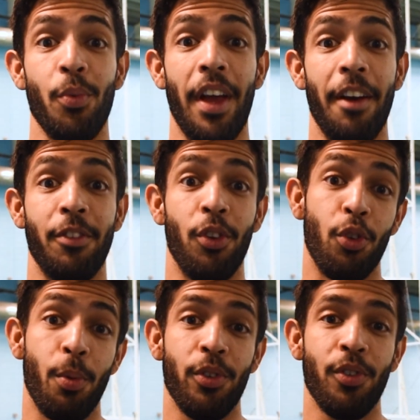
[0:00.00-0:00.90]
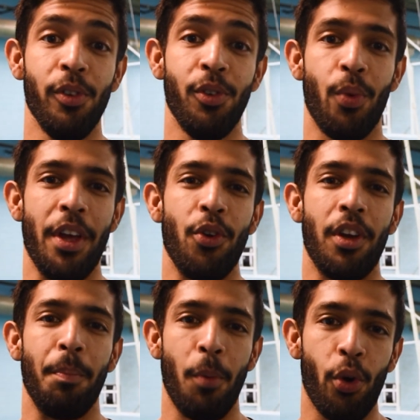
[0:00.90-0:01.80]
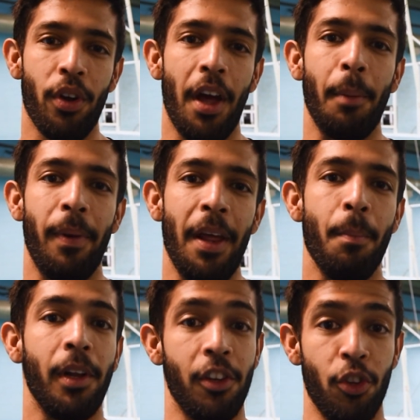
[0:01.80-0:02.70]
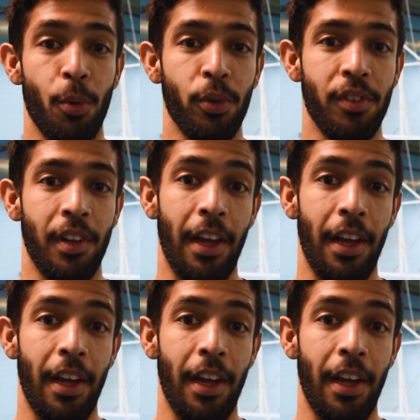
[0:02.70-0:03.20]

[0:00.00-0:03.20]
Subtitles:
we have two sports halls where you can book and play multi-sports